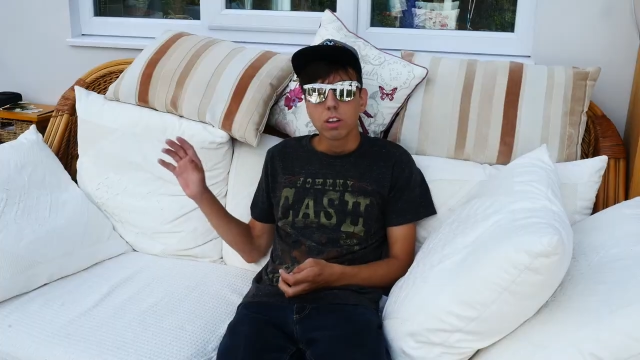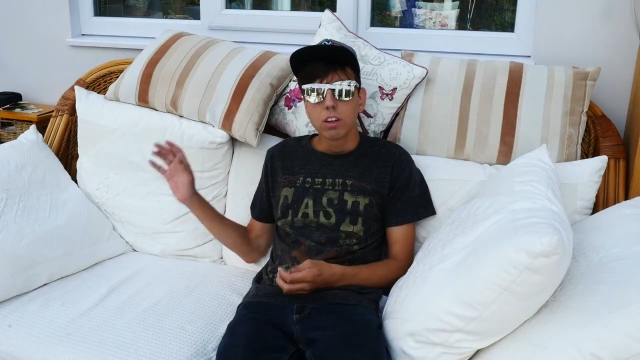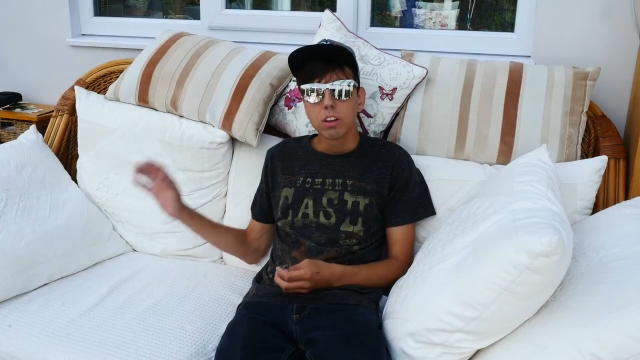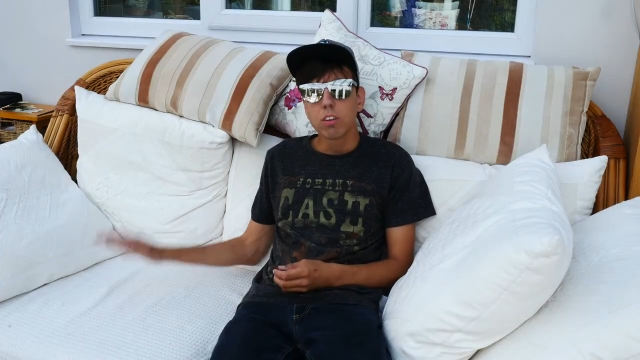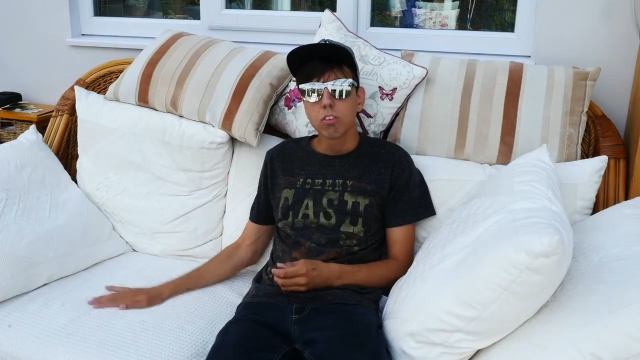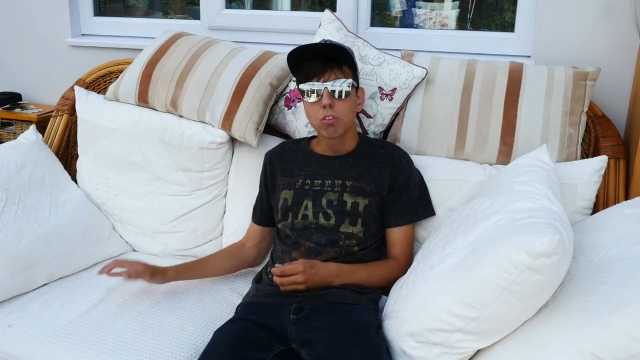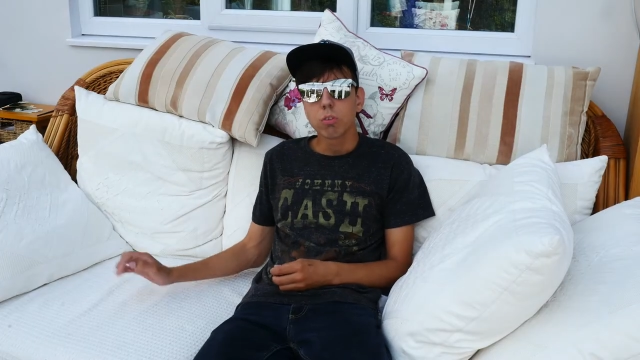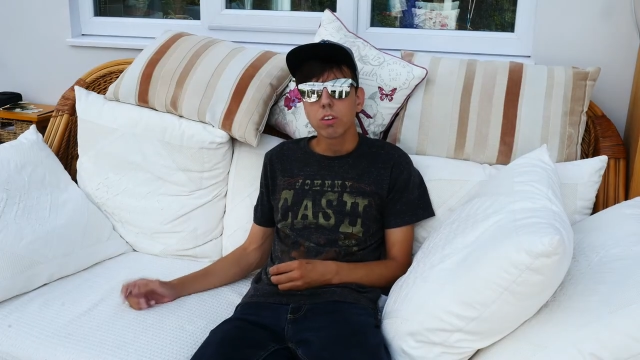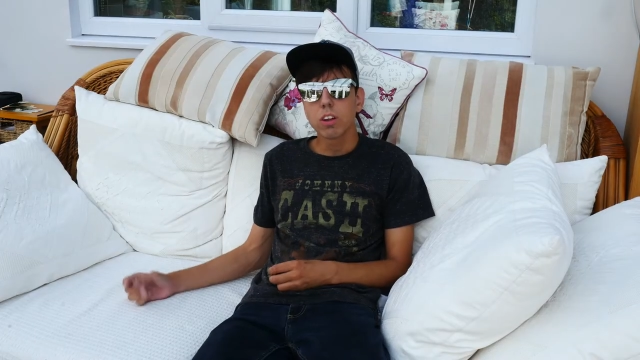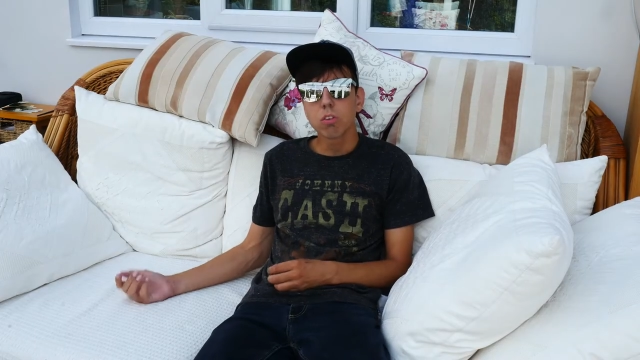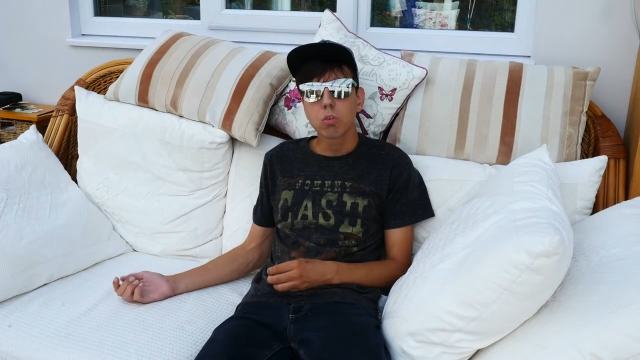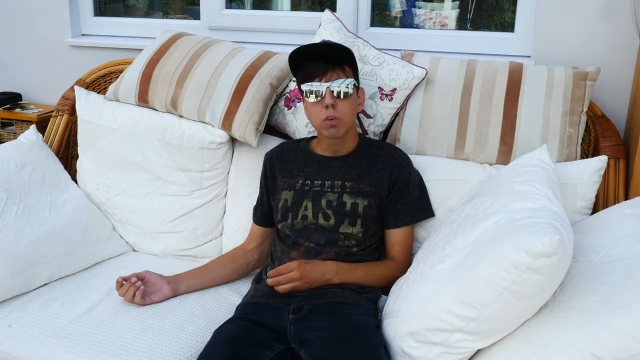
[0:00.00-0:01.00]
this
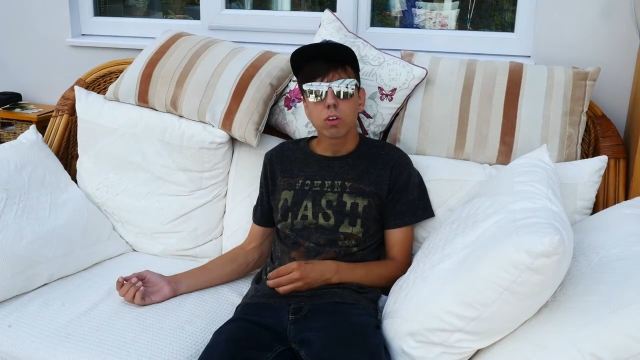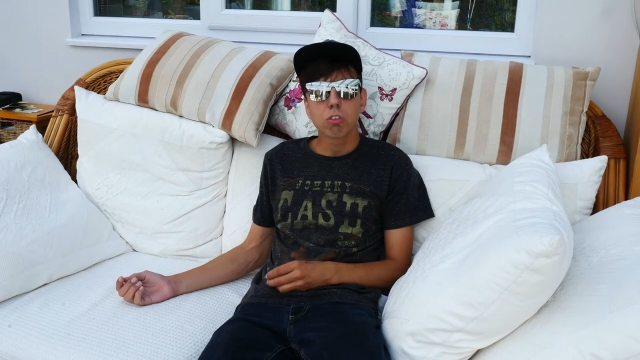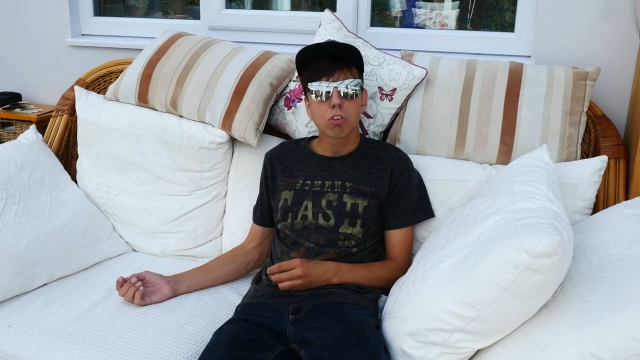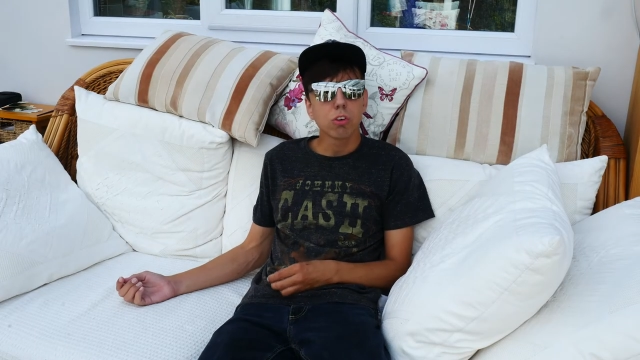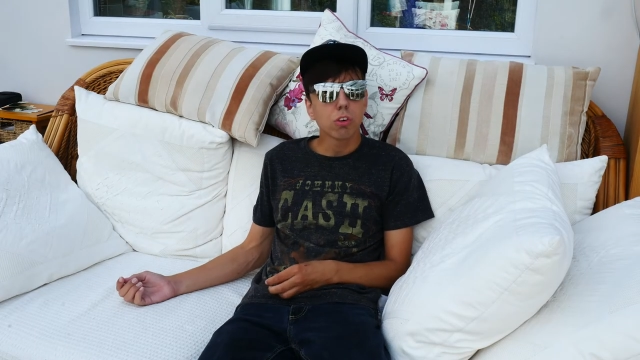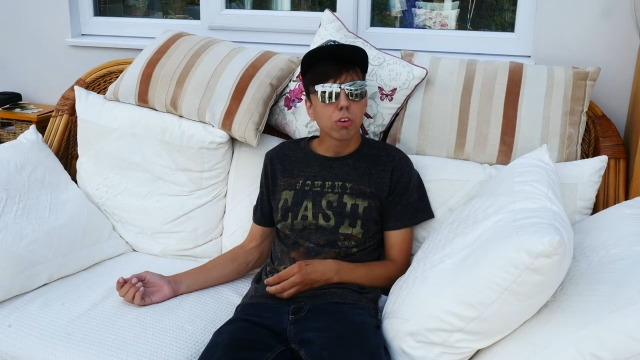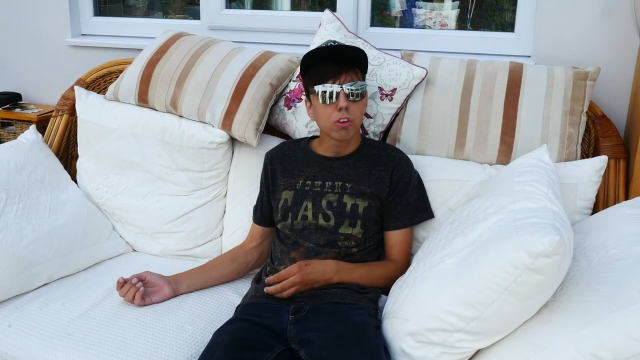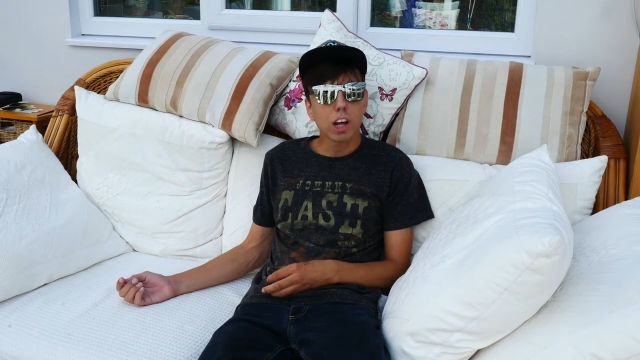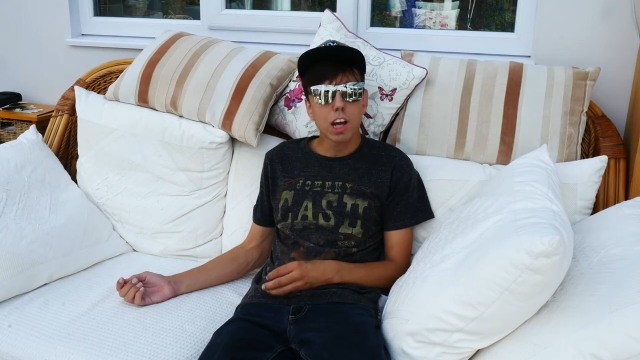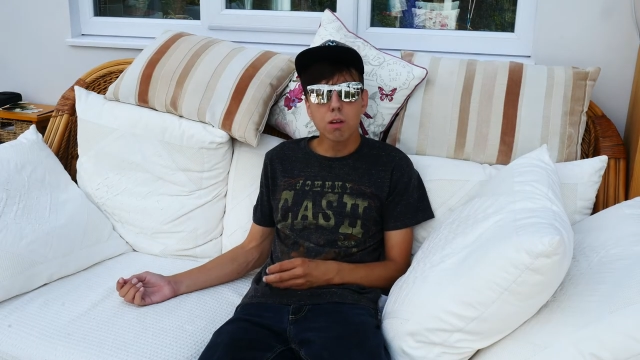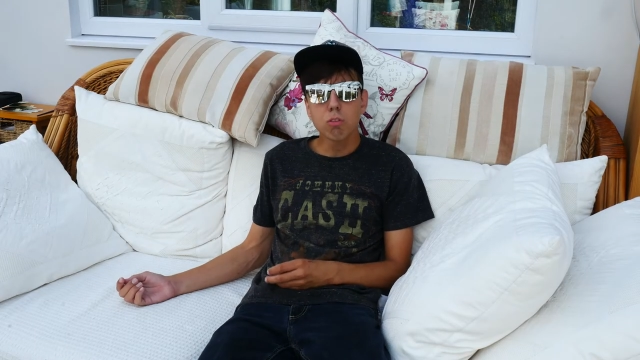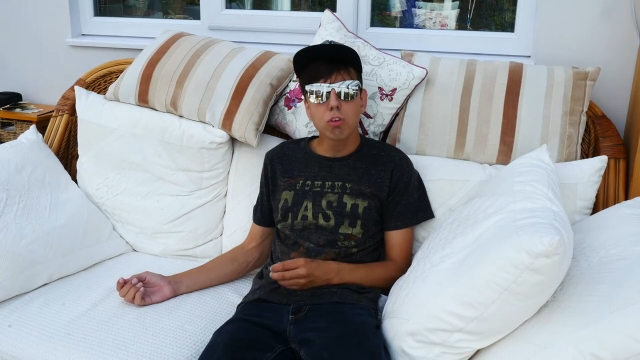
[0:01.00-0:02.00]
this one's called
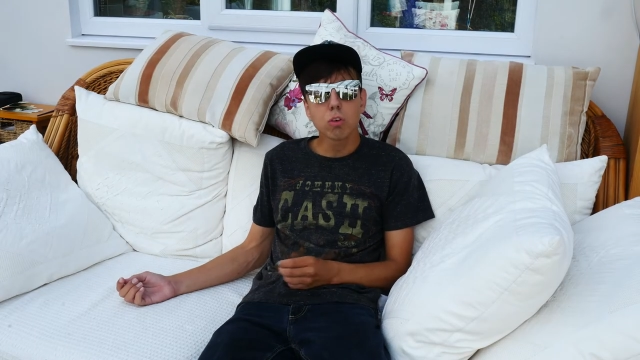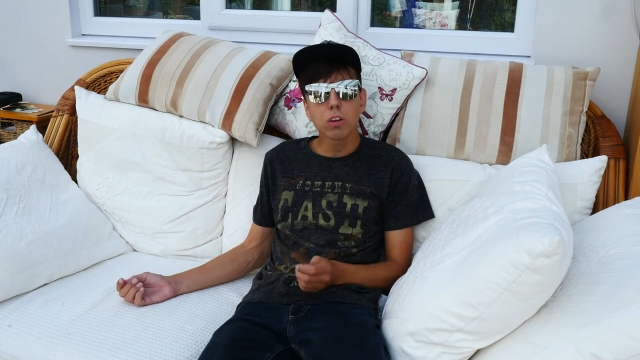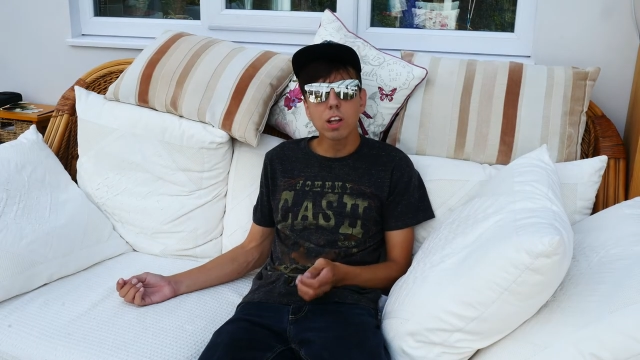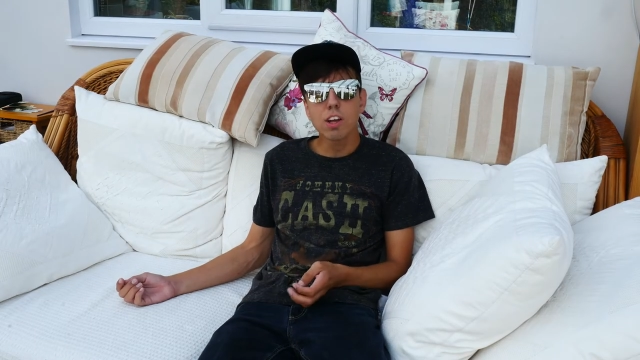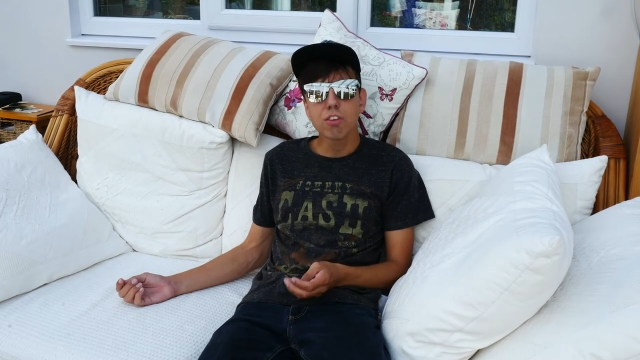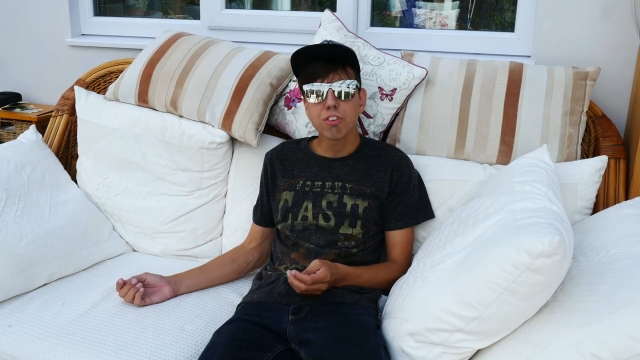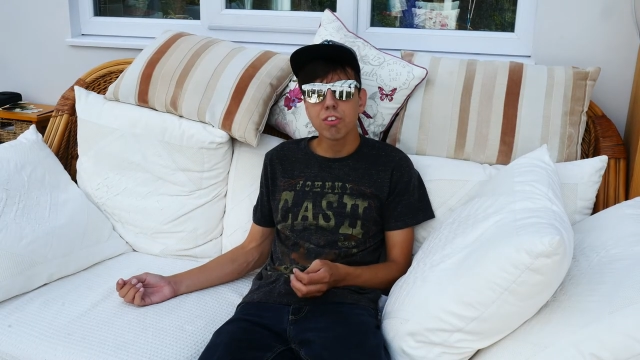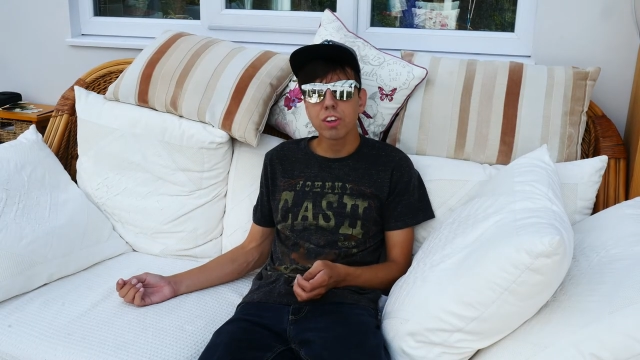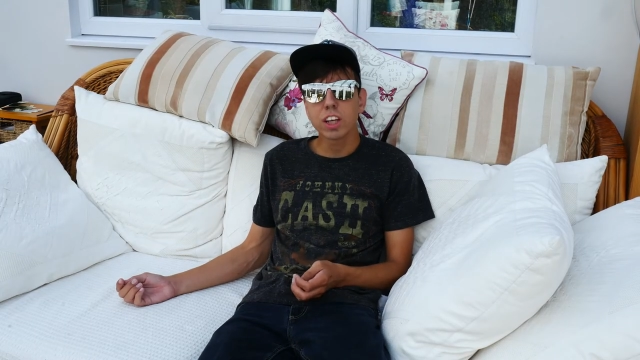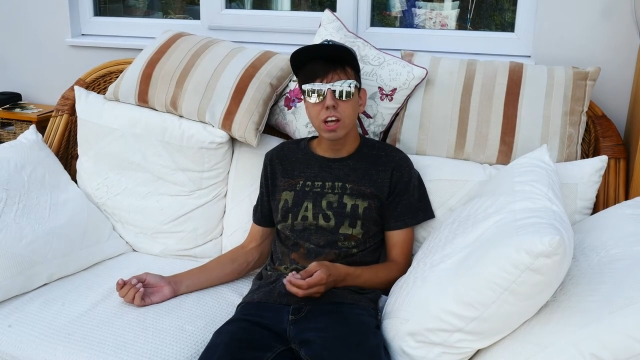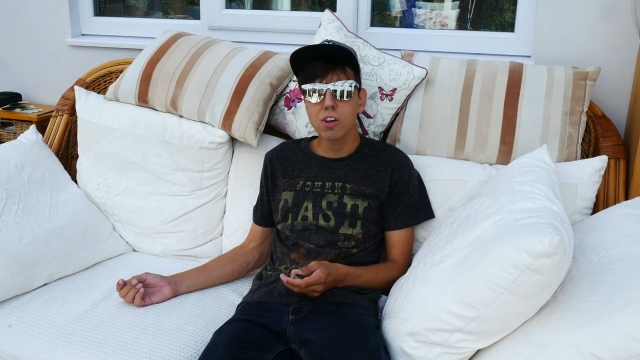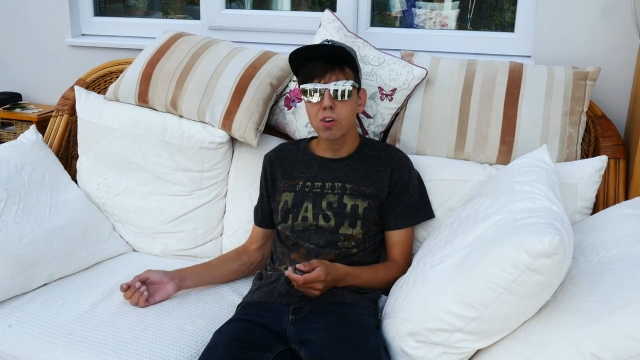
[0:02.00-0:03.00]
I'm too lazy
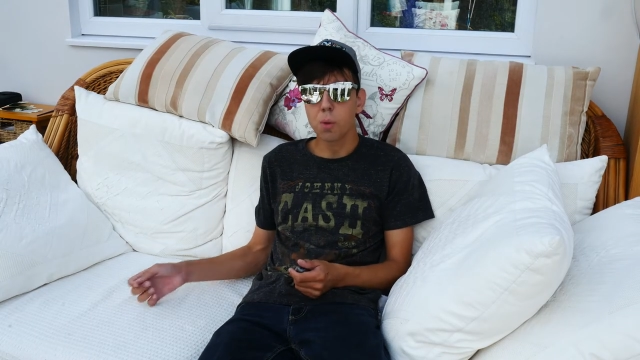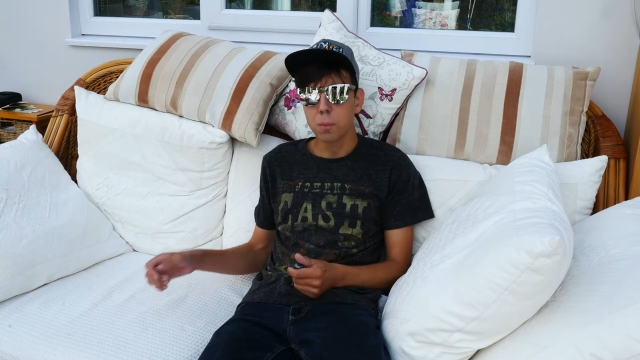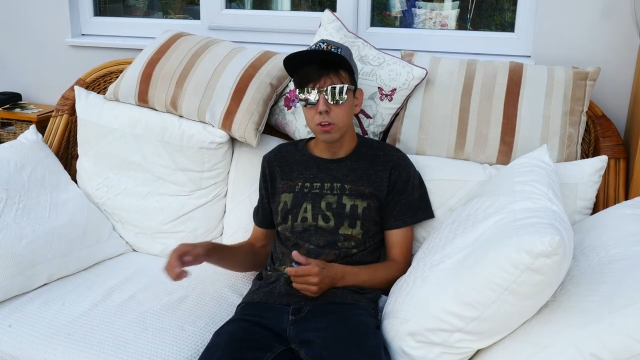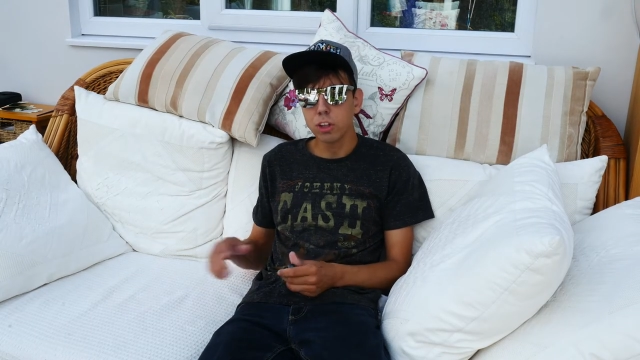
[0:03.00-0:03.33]
to get up and